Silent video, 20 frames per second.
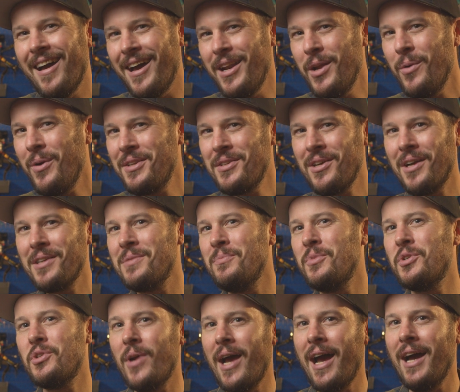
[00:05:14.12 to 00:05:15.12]
I know I talked
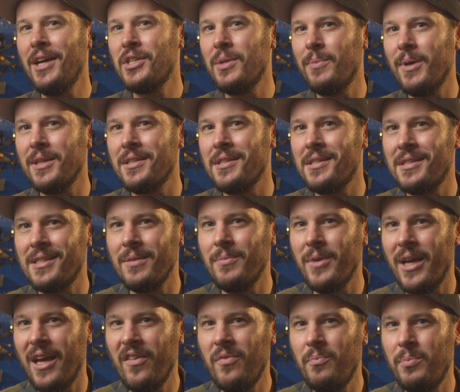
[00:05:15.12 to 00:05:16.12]
some trash about the
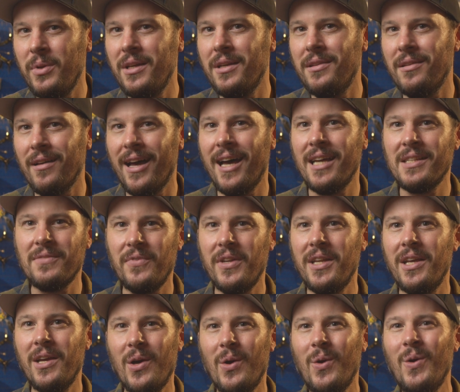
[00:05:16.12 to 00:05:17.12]
Sigma FP in the last
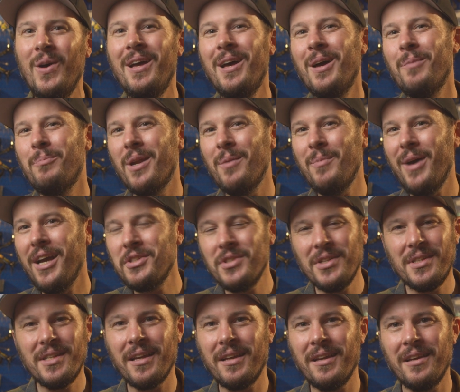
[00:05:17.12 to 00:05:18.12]
video, but I'm
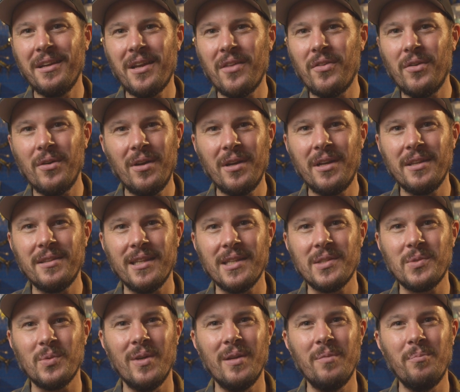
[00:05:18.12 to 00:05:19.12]
actually taking another look at
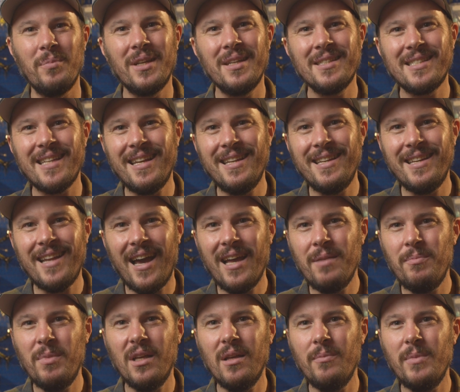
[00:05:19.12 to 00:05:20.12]
this one because a
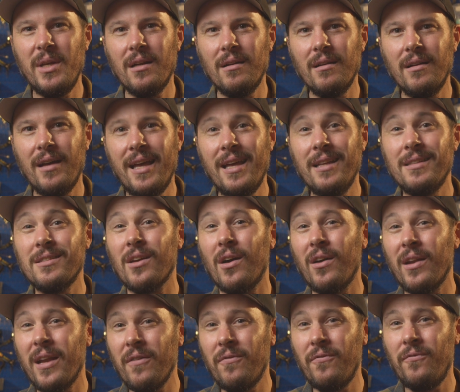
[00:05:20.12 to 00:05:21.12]
9mm lens
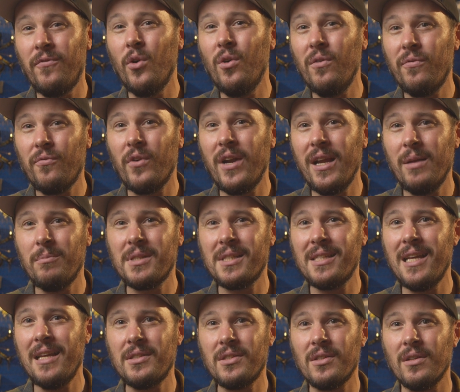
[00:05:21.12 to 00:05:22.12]
on a full-frame
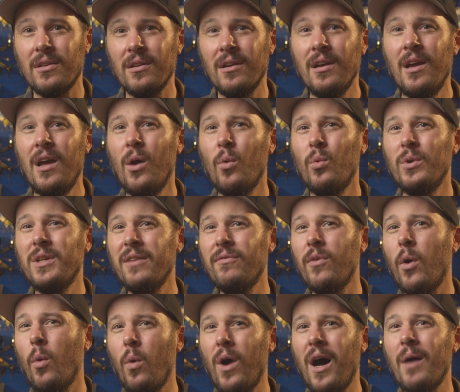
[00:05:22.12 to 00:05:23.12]
sensor would
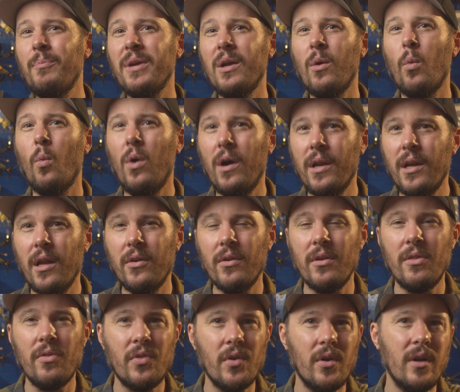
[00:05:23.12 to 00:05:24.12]
give a whopping
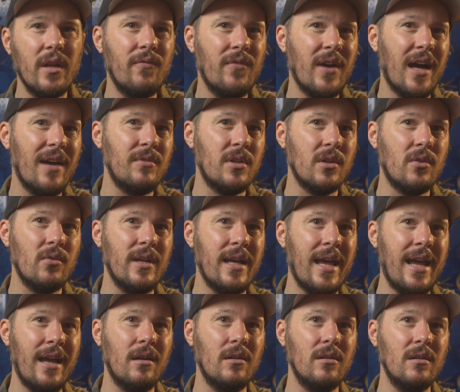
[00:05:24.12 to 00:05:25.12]
135-degree
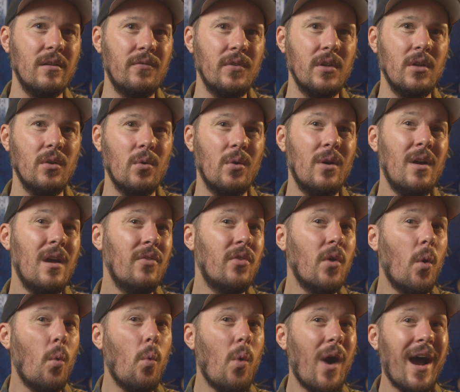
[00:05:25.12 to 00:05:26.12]
angle of view,
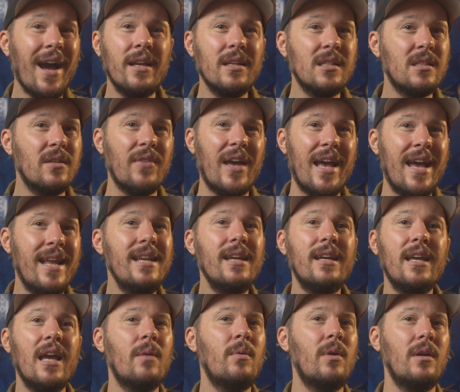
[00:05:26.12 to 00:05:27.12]
the widest of any
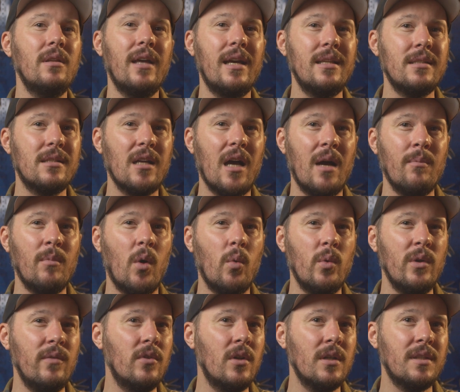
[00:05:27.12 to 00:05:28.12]
camera and lens combo
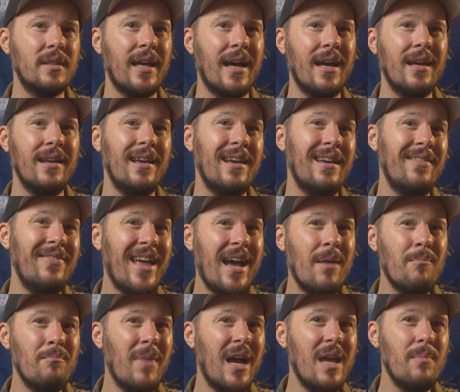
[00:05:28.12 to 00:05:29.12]
we've looked at, and
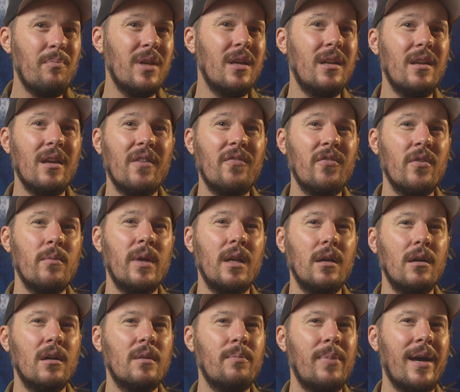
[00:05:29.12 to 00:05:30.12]
that might be enough for me
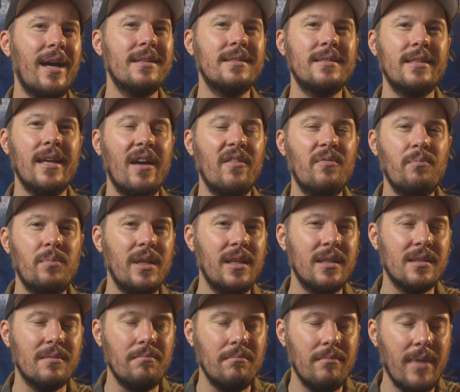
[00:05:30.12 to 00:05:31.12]
to look past the
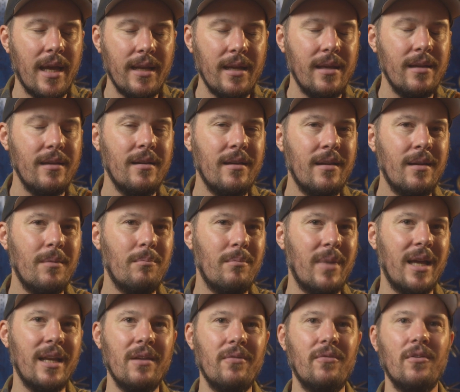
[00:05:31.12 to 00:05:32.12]
FP's many,
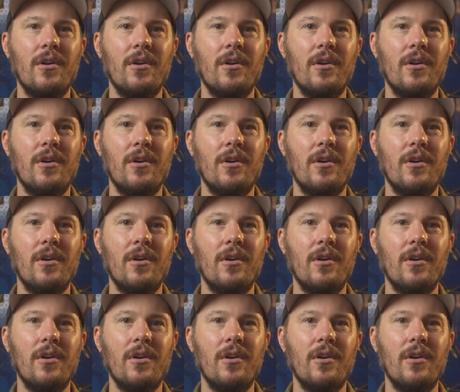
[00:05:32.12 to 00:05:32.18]
many